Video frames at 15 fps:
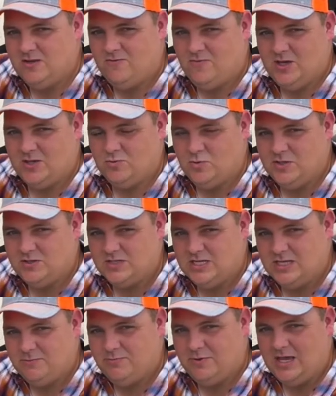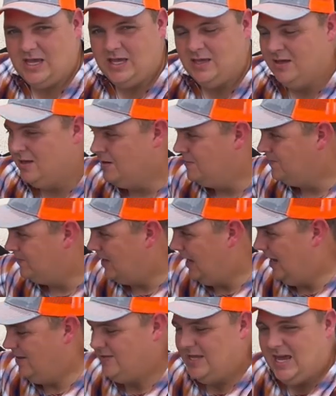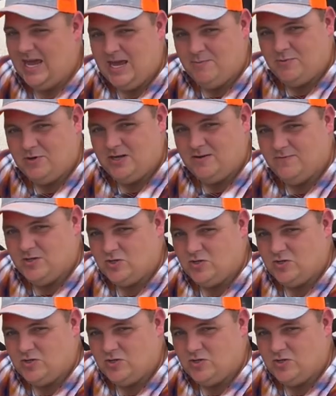the fifth wheel skid plate and the apron of the